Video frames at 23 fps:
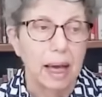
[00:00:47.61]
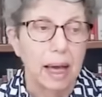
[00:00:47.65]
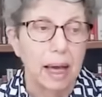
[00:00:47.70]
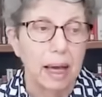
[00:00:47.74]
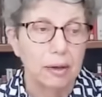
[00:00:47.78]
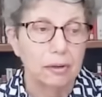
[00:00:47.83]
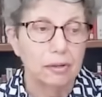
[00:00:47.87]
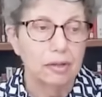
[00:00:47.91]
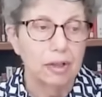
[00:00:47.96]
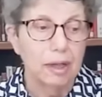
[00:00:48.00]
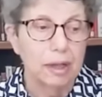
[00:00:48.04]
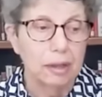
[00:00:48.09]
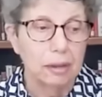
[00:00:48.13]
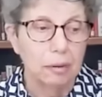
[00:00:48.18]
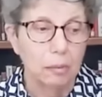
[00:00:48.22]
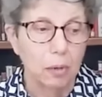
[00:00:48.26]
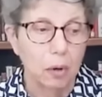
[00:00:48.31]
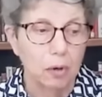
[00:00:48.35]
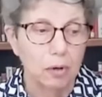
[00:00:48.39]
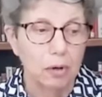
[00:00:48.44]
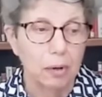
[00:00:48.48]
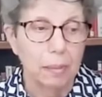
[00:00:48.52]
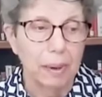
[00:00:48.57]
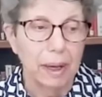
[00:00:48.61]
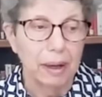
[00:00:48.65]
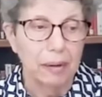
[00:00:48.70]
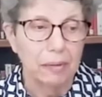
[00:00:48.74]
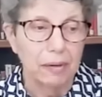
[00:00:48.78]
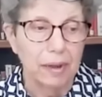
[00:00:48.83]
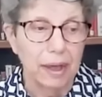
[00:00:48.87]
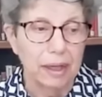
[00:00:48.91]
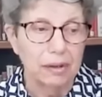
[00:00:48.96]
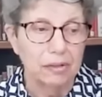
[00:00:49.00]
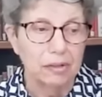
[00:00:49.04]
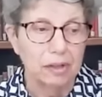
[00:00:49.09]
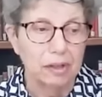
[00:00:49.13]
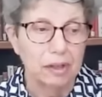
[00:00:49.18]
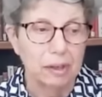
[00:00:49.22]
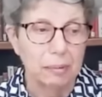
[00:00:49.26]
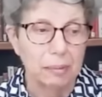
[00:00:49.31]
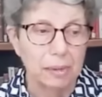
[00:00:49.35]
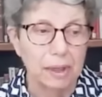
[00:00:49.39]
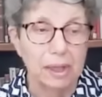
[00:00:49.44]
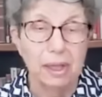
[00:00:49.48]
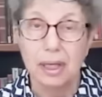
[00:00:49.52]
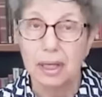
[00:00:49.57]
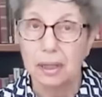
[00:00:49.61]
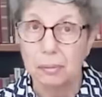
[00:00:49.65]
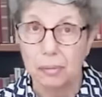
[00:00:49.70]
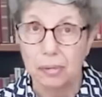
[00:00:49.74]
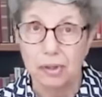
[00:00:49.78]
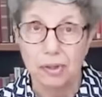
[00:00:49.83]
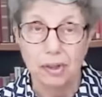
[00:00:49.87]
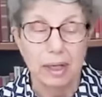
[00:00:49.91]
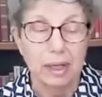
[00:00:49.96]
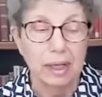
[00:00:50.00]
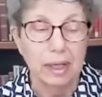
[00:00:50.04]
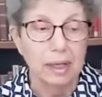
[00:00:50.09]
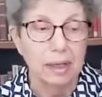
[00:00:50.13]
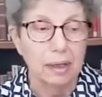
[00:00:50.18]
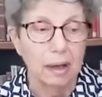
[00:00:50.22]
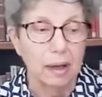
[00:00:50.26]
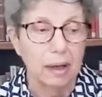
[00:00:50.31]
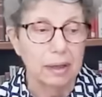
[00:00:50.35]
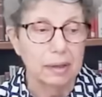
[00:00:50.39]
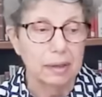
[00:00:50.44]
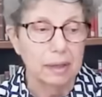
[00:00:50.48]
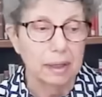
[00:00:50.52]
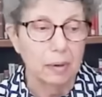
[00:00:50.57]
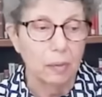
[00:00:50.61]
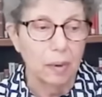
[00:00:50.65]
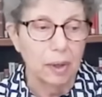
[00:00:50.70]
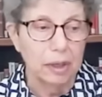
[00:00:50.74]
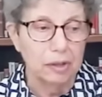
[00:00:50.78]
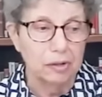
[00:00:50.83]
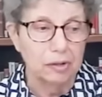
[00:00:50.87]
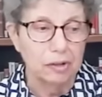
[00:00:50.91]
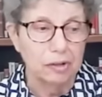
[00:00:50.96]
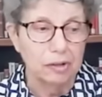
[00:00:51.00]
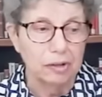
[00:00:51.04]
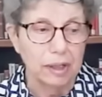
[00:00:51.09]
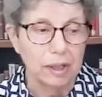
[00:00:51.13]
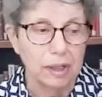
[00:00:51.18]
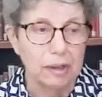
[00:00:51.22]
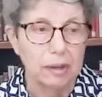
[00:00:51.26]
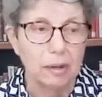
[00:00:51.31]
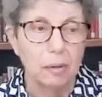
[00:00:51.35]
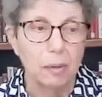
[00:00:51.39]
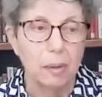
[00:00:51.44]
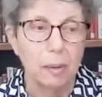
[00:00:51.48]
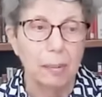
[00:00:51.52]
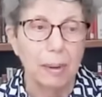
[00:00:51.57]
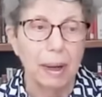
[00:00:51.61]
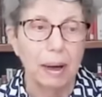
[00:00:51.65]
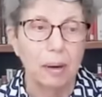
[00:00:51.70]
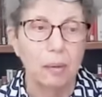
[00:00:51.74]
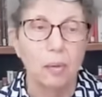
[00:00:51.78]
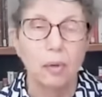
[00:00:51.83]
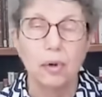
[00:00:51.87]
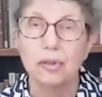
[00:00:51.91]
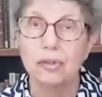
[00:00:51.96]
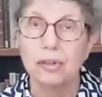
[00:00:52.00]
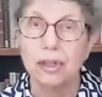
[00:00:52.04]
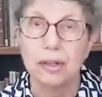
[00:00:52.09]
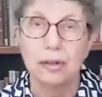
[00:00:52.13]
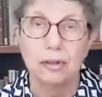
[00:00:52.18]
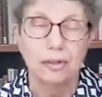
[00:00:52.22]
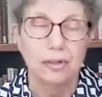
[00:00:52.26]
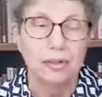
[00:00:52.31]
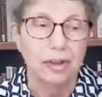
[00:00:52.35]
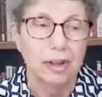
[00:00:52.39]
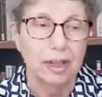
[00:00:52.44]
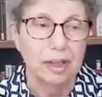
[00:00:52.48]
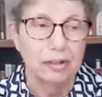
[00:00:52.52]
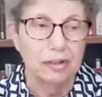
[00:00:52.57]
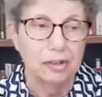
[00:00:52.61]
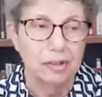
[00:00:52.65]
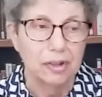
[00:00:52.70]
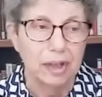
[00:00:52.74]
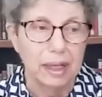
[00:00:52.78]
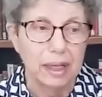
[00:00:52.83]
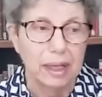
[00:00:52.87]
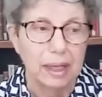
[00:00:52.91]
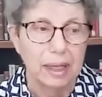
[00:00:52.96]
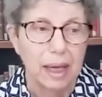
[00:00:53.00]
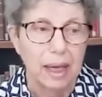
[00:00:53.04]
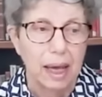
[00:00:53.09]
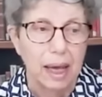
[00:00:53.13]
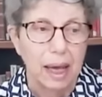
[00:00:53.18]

I'll tell you more about that in a minute, but I can hardly wait to tell you about what else they say.